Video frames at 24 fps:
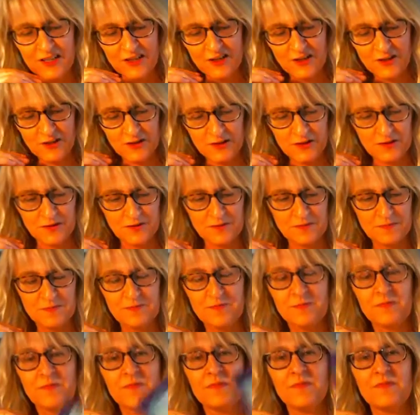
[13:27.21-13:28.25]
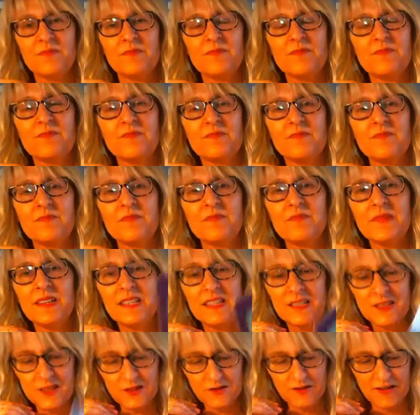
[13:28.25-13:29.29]
to
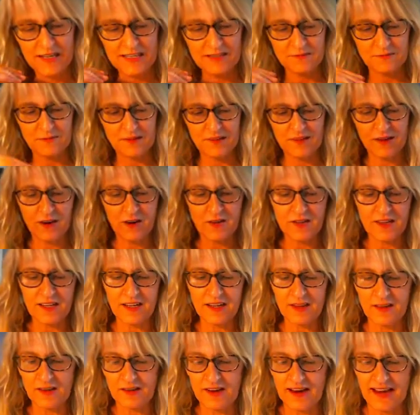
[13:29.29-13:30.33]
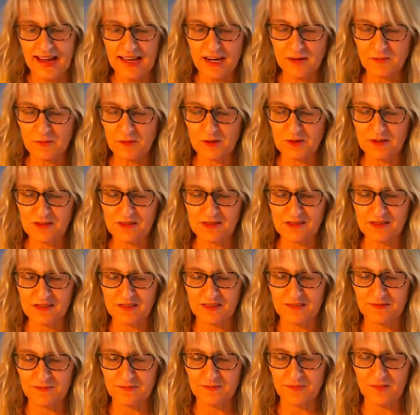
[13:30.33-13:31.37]
integrate with all the other animals
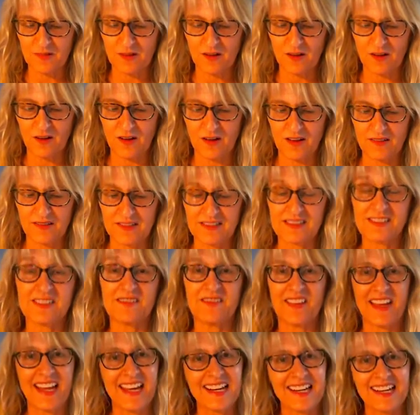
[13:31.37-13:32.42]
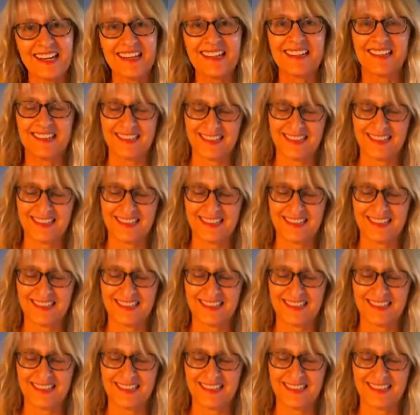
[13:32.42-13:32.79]
on the savannah.